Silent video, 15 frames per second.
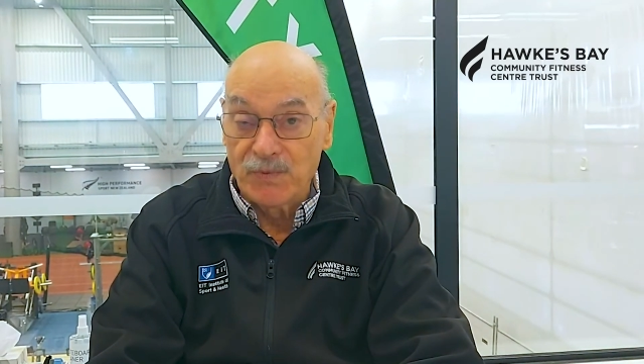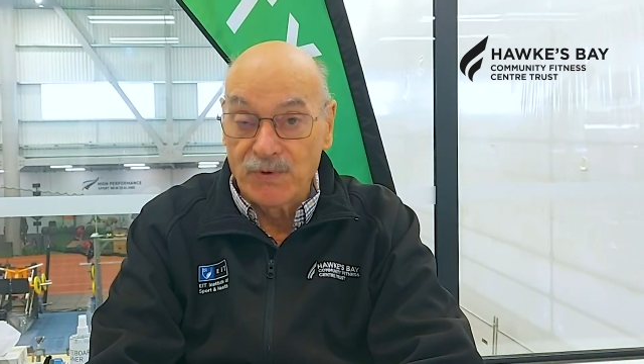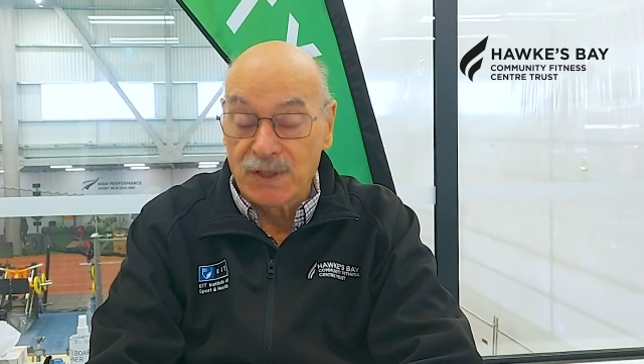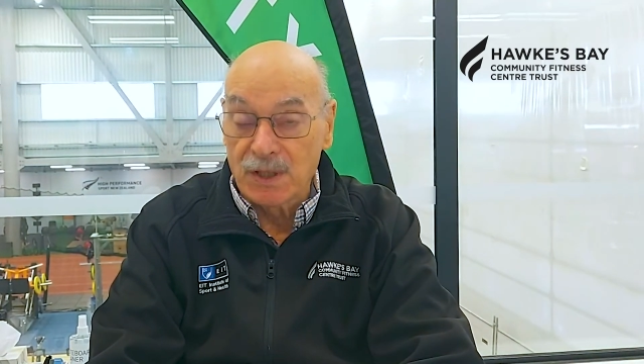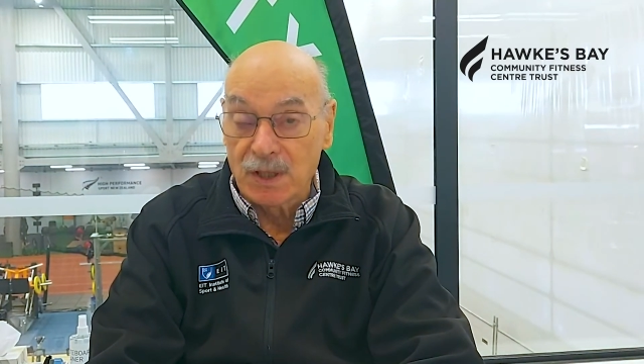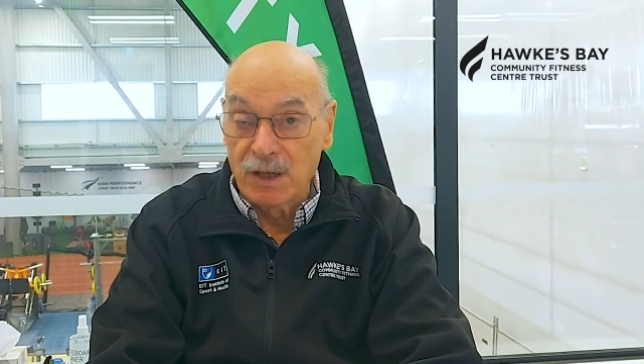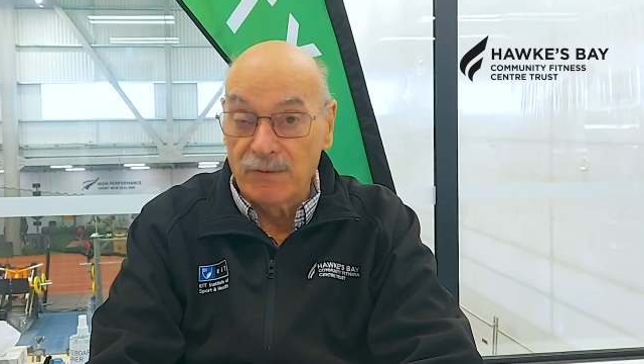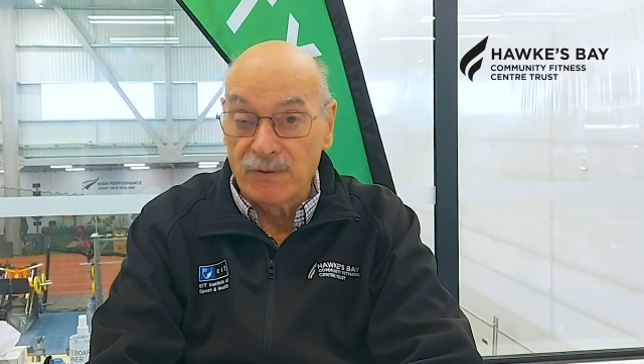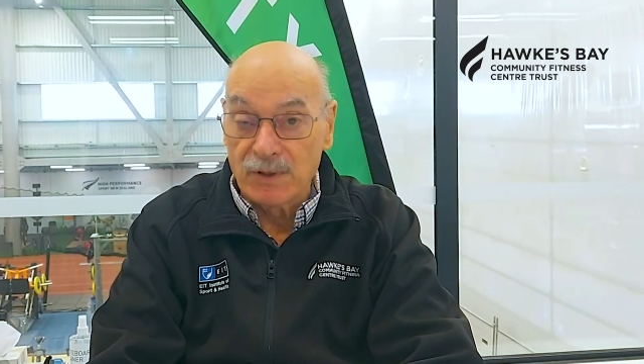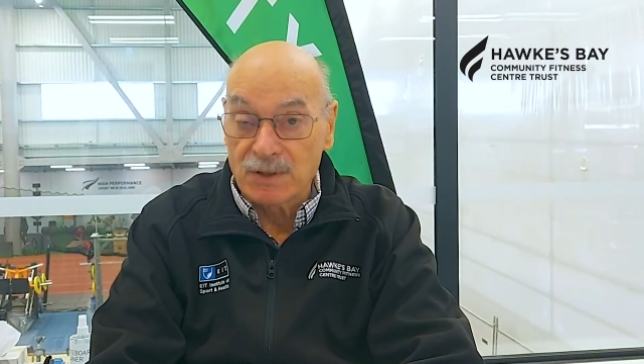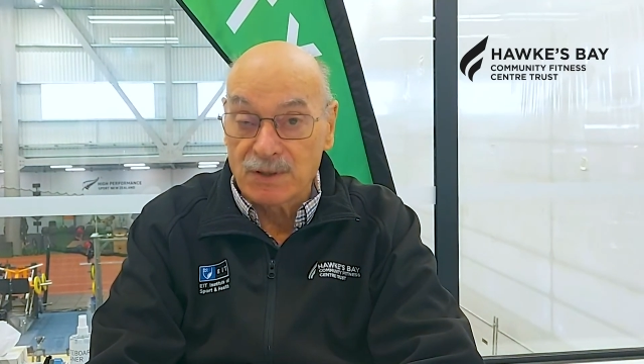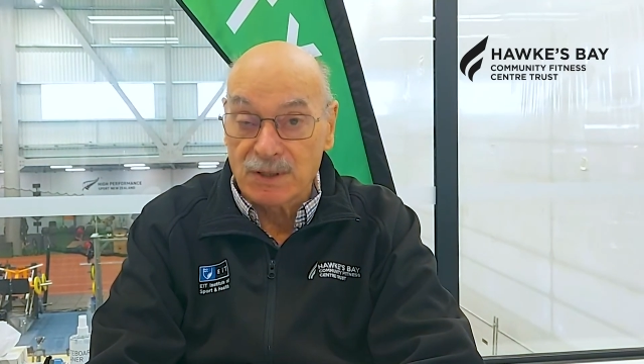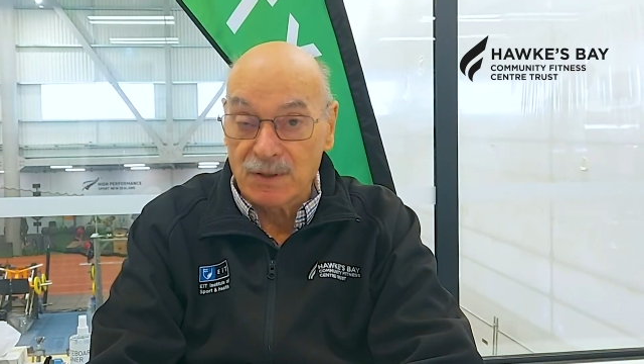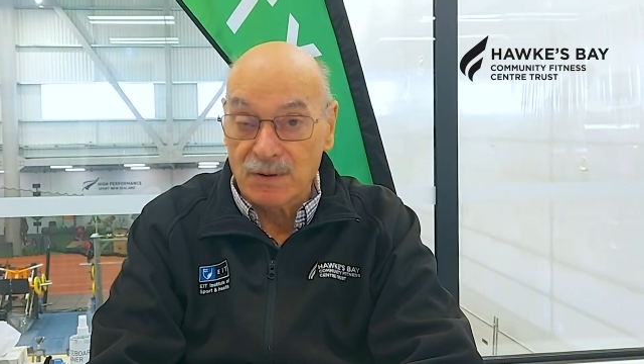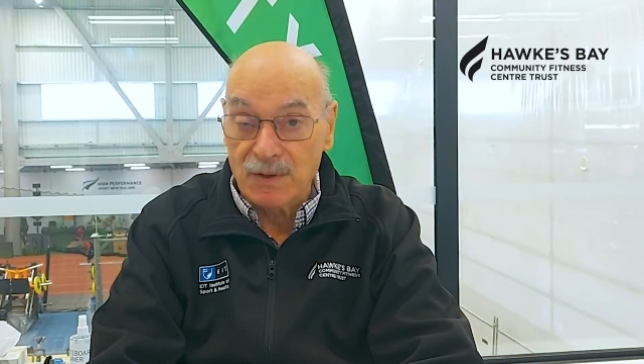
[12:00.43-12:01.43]
deliver
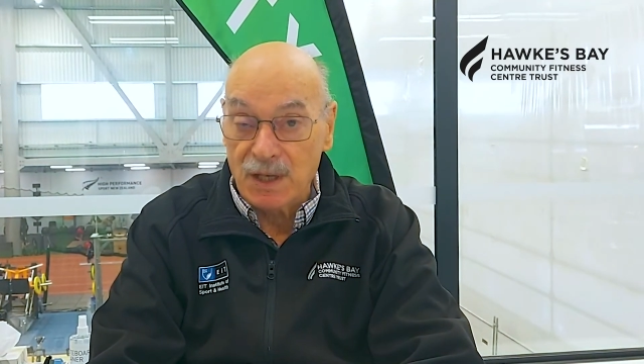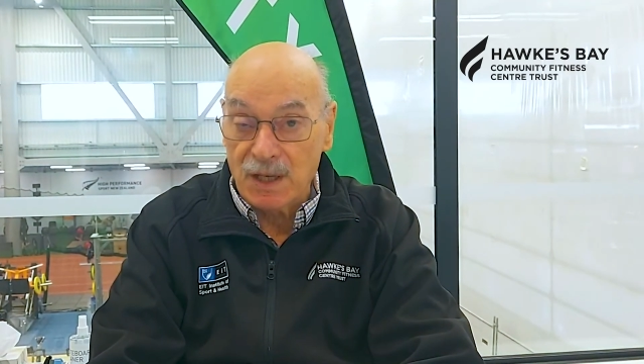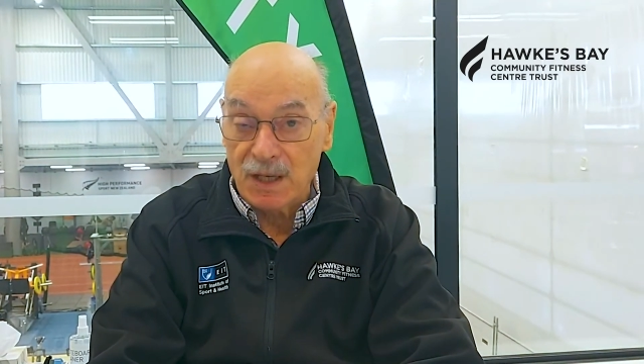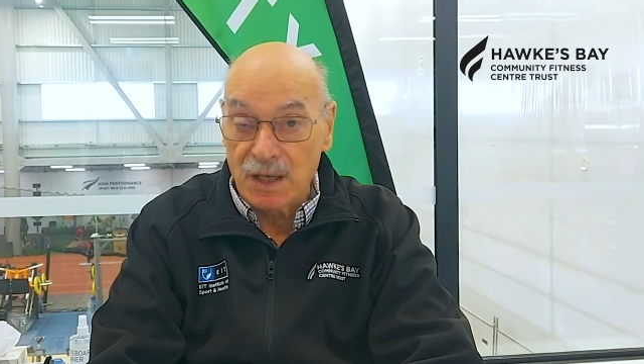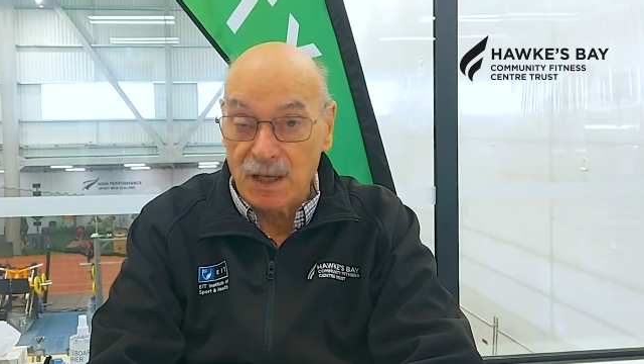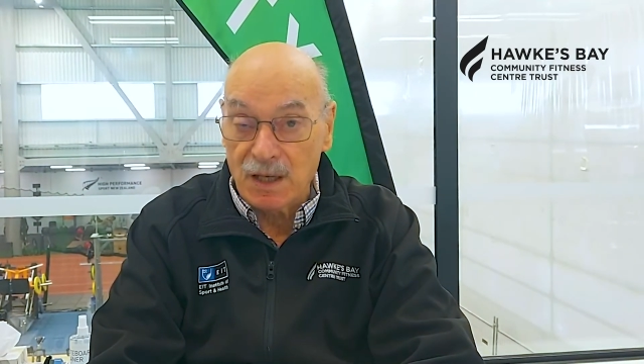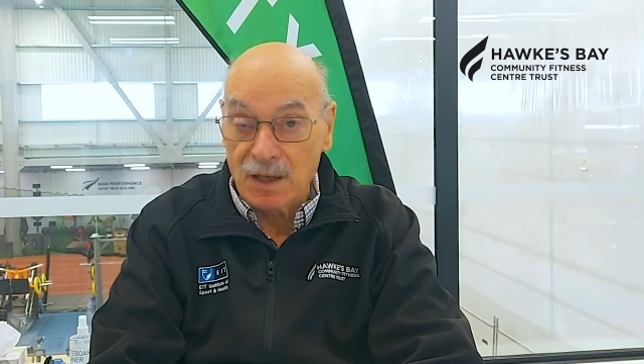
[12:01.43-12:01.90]
to